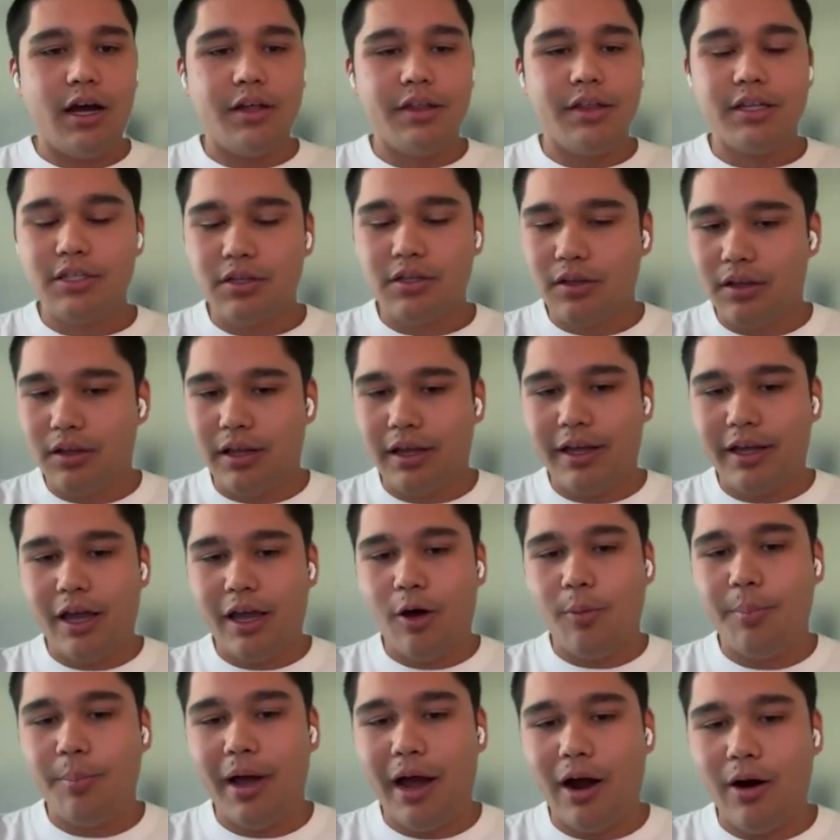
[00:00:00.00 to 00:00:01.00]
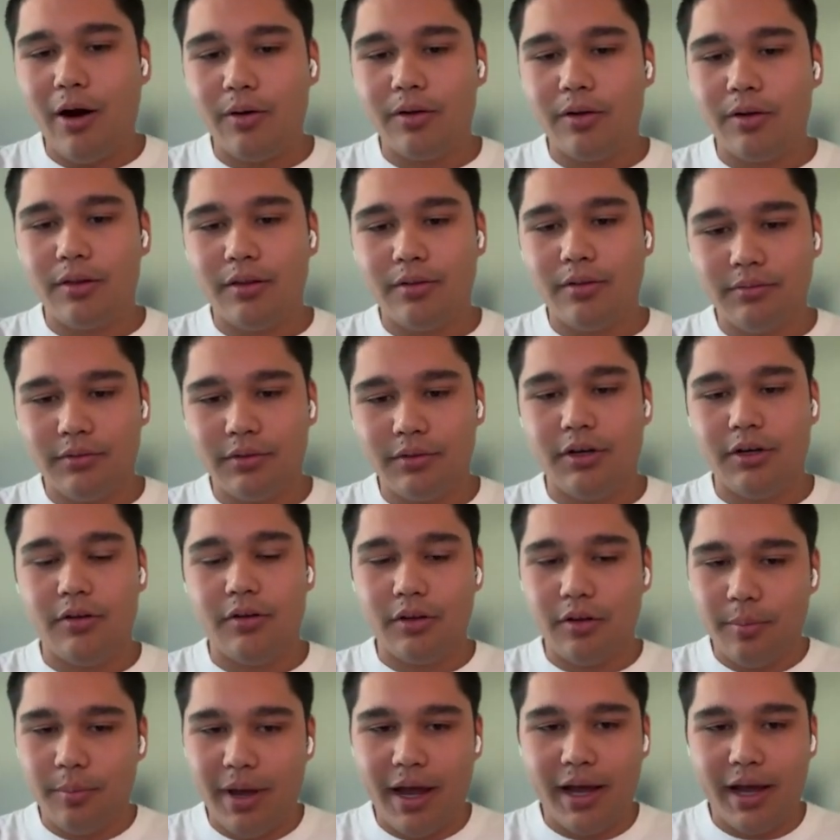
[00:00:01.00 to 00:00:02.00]
This will like help power,
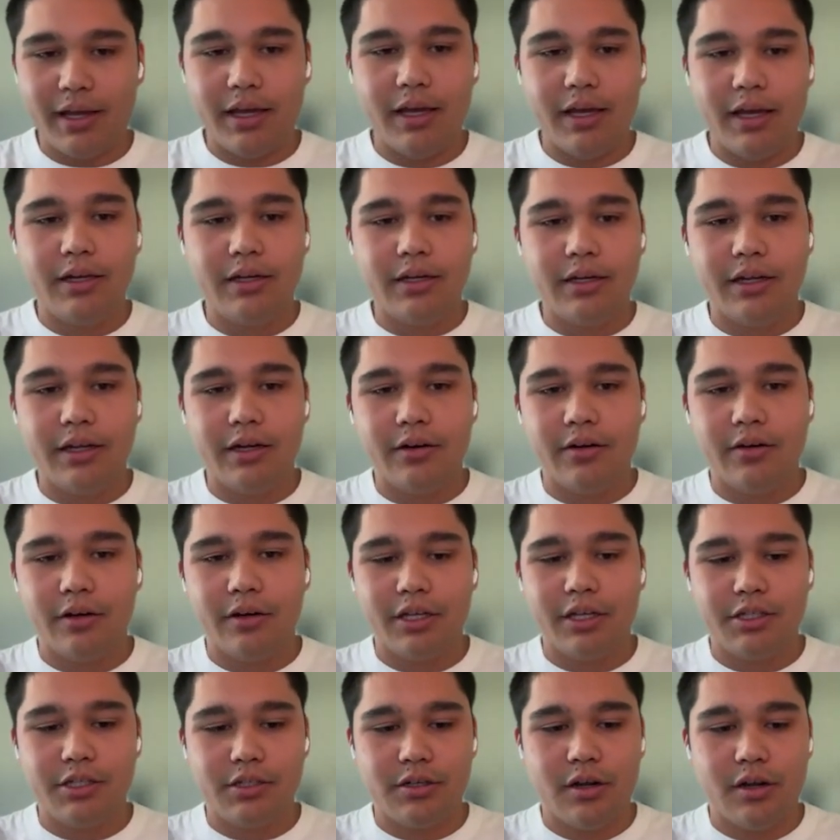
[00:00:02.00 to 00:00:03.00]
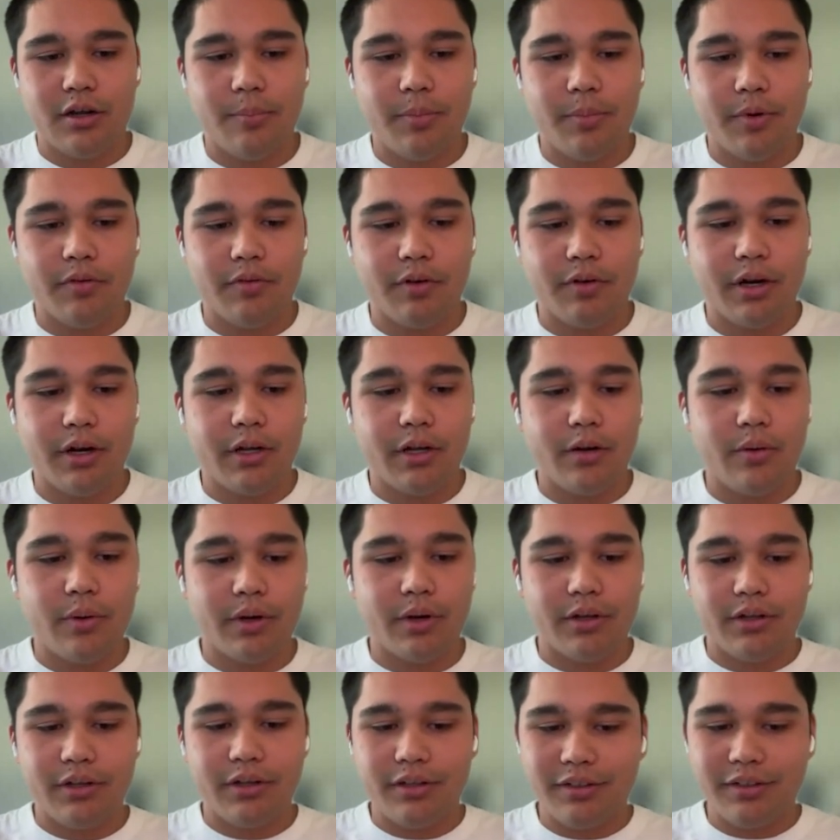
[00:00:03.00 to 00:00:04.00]
the back end, and it'll get you up and running
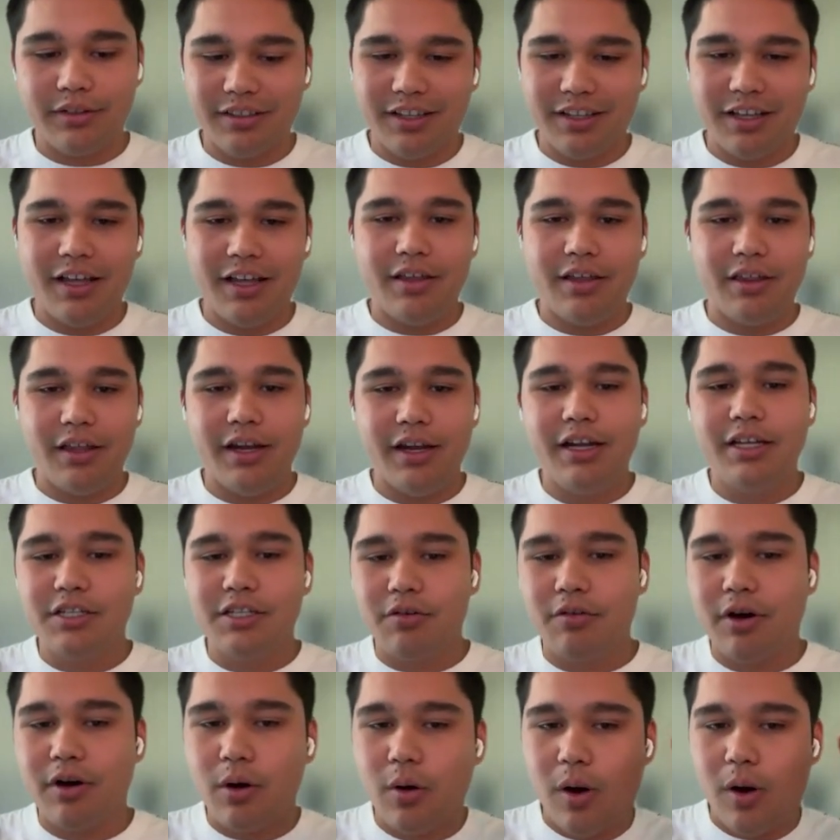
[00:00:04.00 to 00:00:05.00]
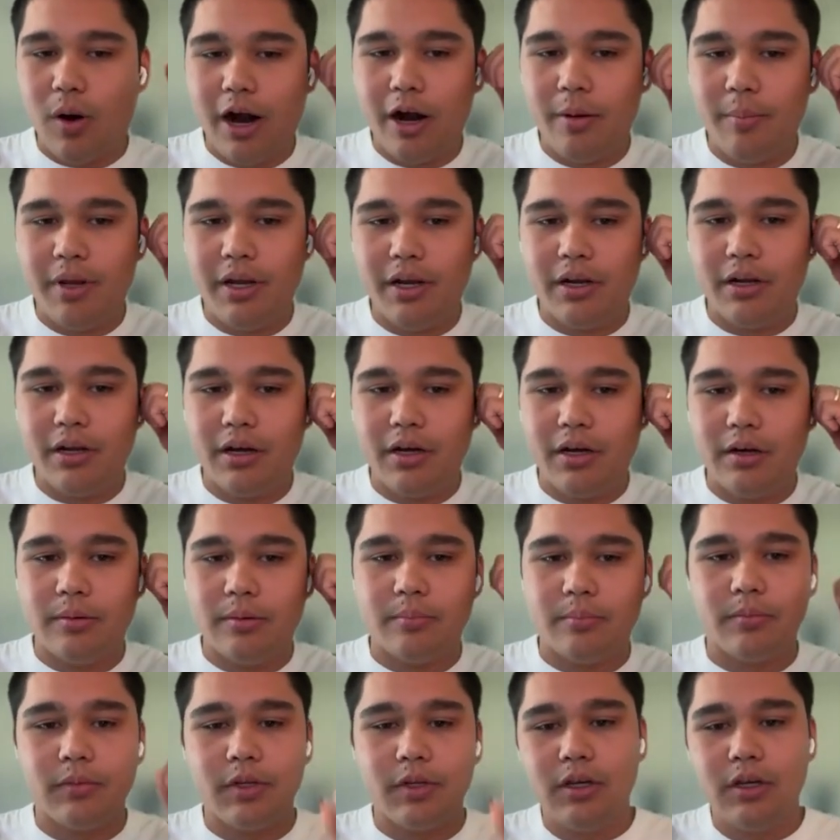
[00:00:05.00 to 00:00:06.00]
quickly. And it is a requirement,
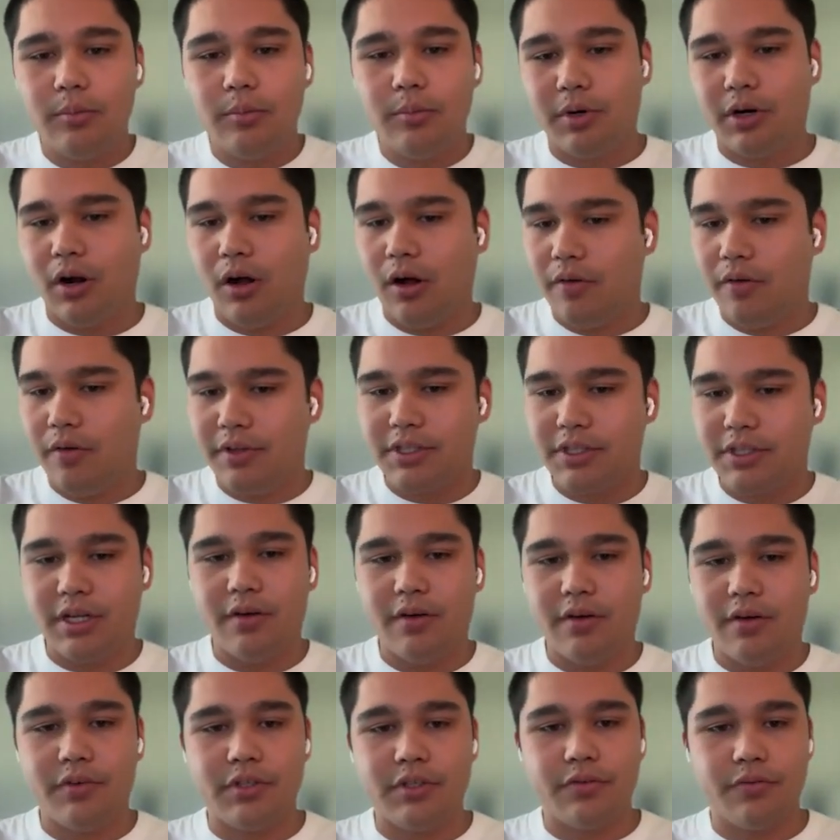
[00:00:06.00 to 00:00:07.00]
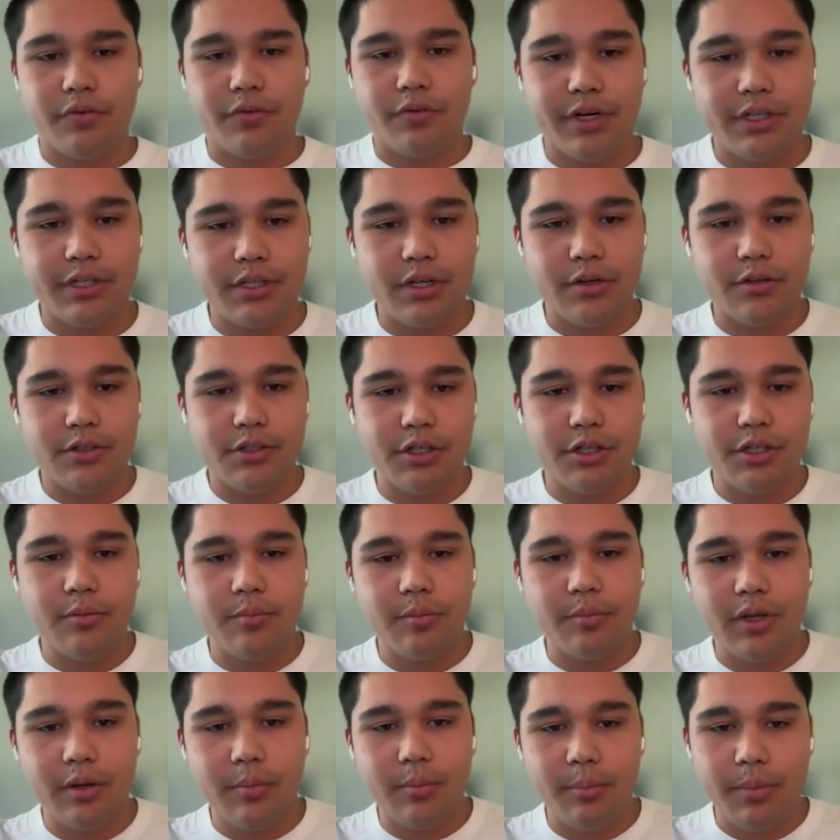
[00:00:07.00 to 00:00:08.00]
but all this stuff is free, so it
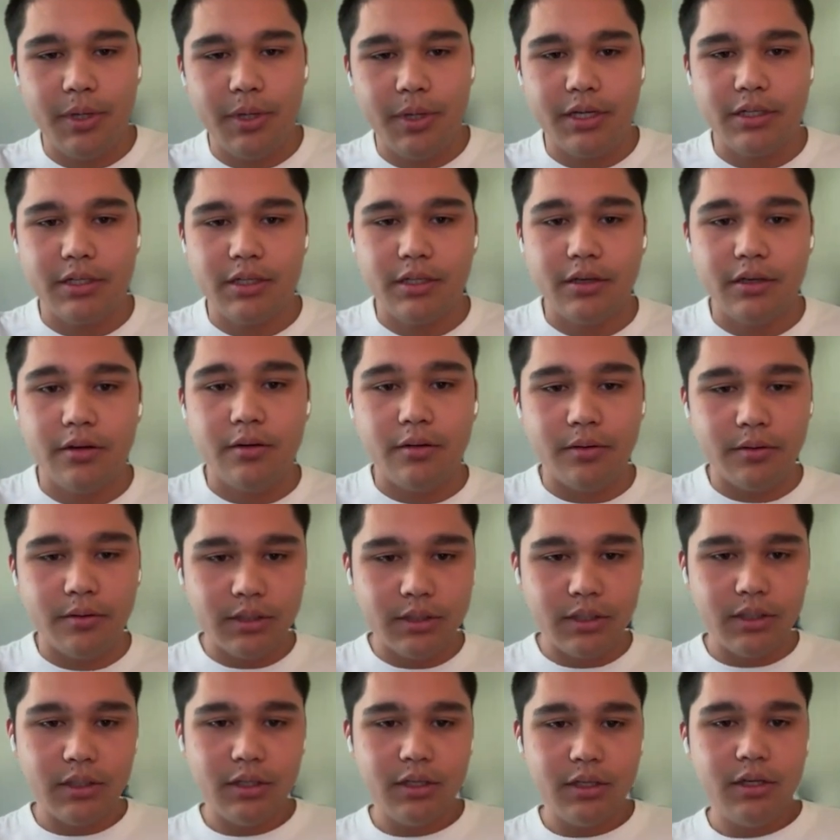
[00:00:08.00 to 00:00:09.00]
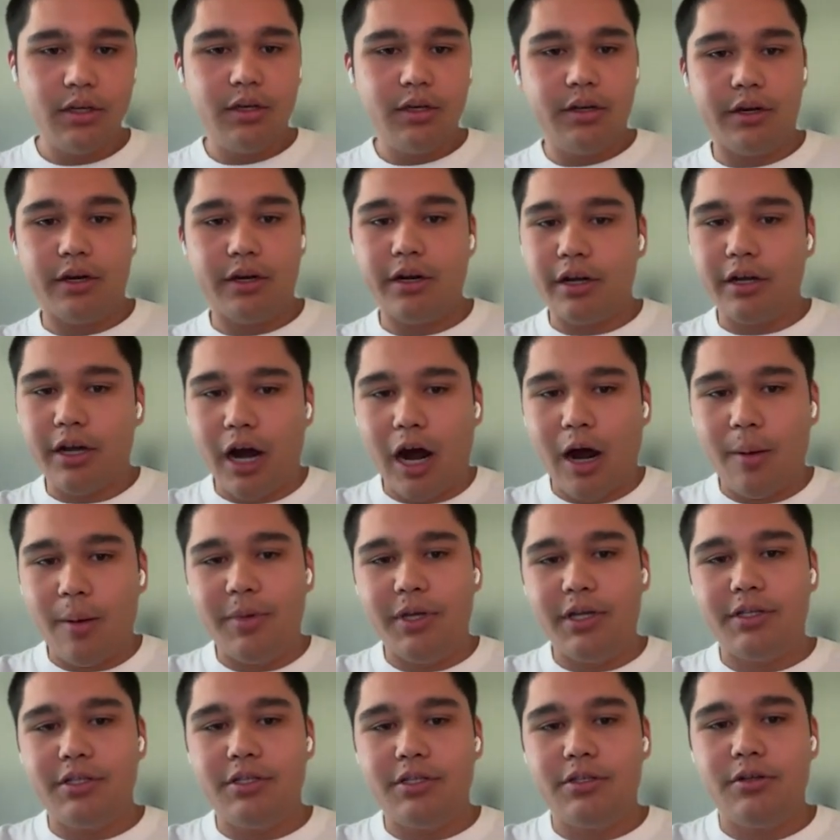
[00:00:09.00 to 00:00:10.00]
shouldn't be a big deal. You're going to
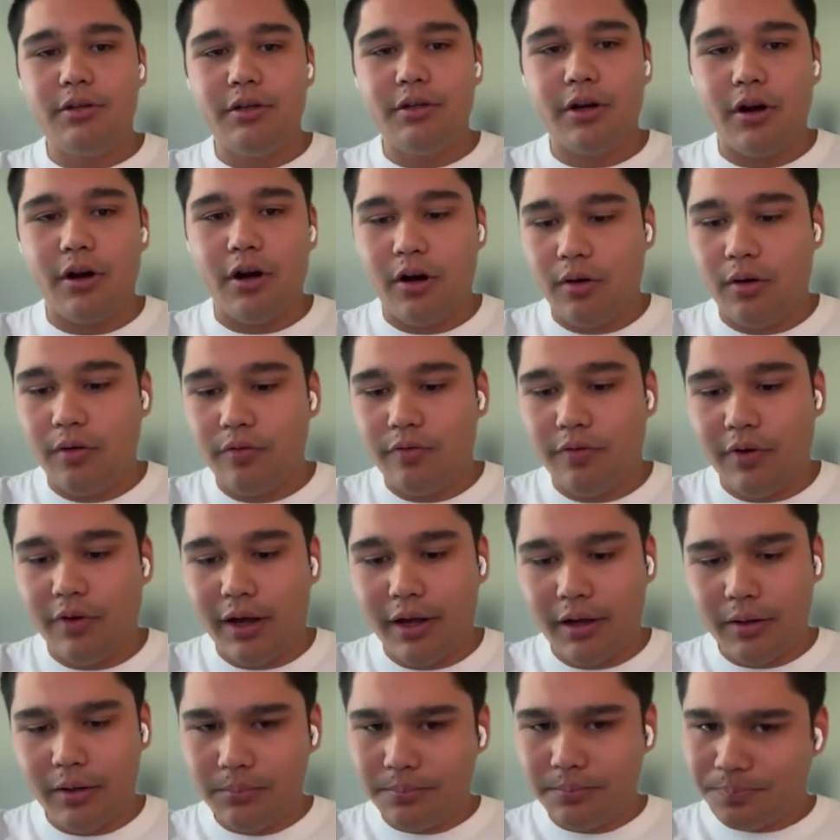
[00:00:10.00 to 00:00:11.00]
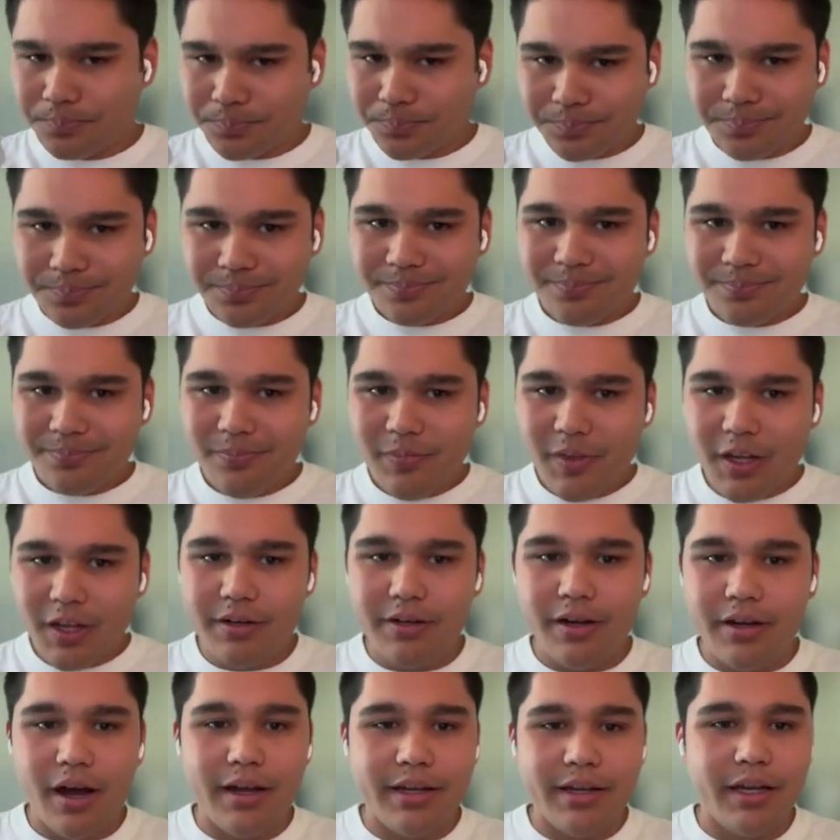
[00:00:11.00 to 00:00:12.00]
copy it to your own file,
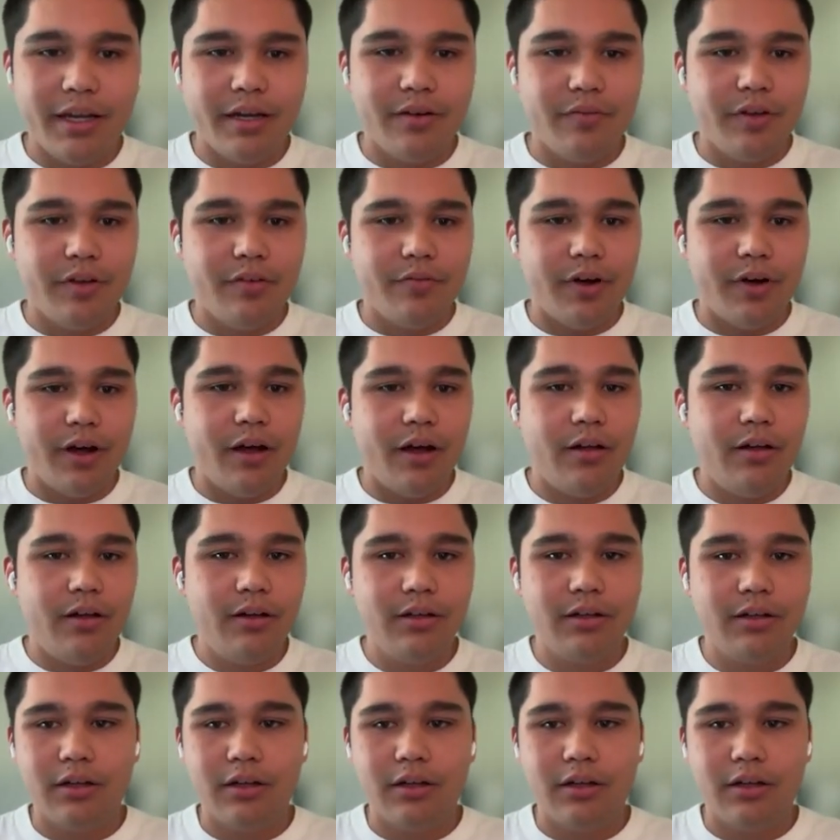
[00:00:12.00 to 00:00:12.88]
a .env file.